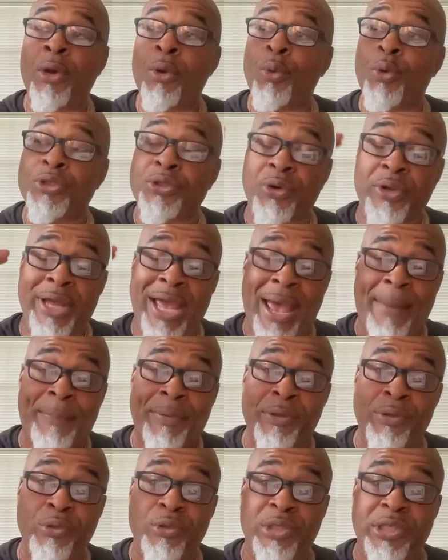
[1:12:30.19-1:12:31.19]
What's going to
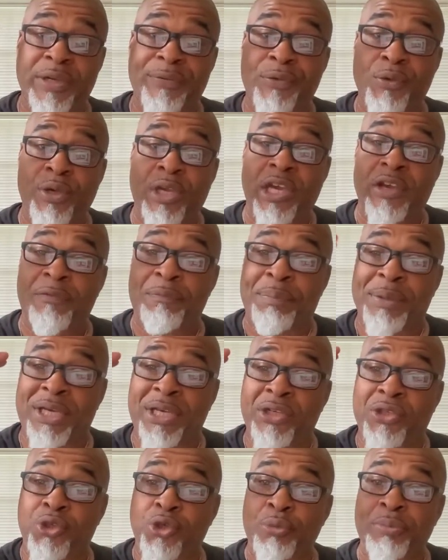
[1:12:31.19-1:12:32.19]
happen usually if you give
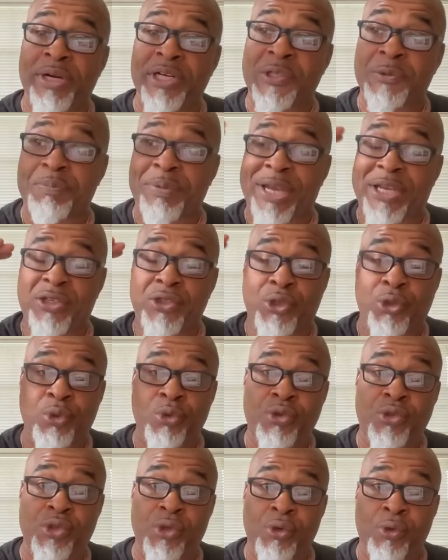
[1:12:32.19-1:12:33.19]
bees too much space
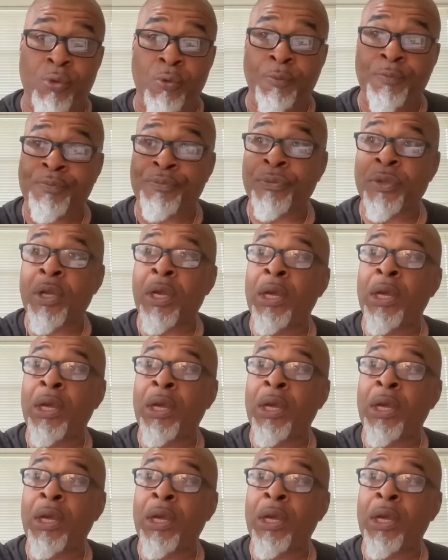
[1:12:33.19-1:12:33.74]
too soon,